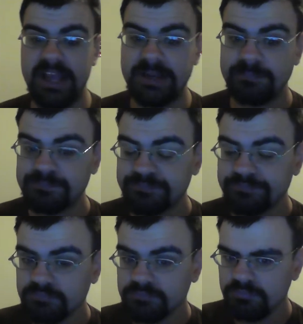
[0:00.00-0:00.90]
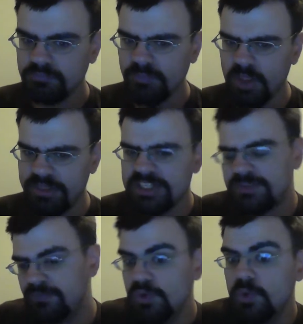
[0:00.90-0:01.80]
that this
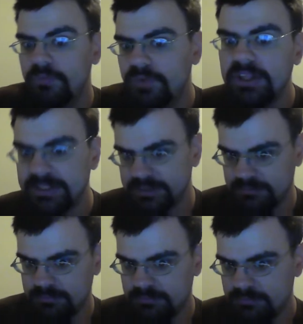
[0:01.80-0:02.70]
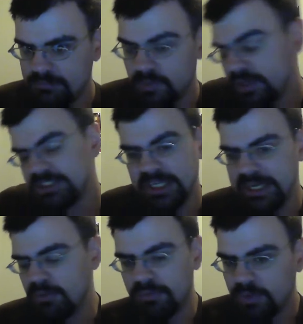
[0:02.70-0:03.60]
new villain, or
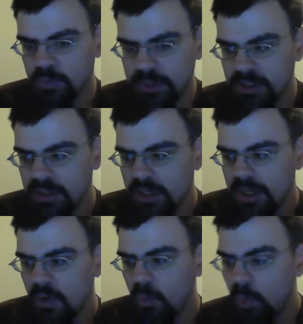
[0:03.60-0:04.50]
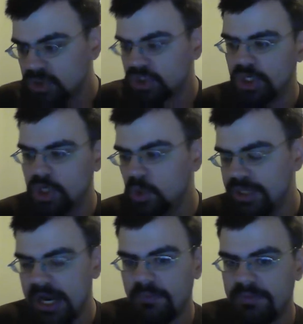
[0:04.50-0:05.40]
anti-hero if you will, was going to go
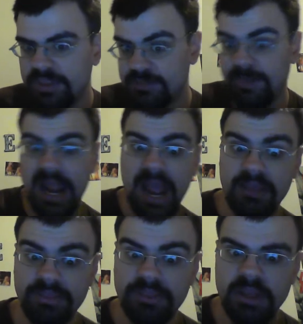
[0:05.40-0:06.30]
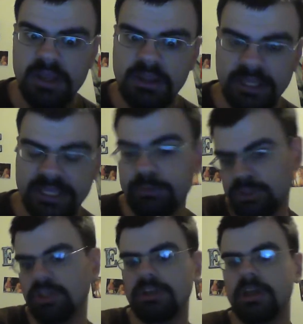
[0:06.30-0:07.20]
down this path. Like he was
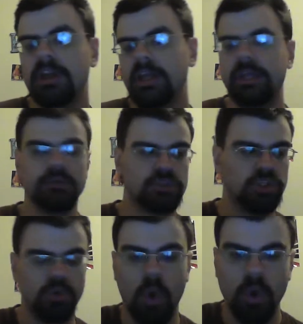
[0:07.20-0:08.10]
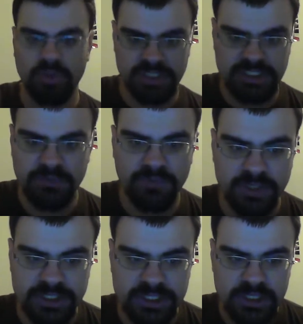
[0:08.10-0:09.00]
going to he was going to do all these
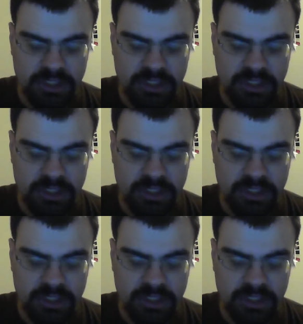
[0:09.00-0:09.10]
different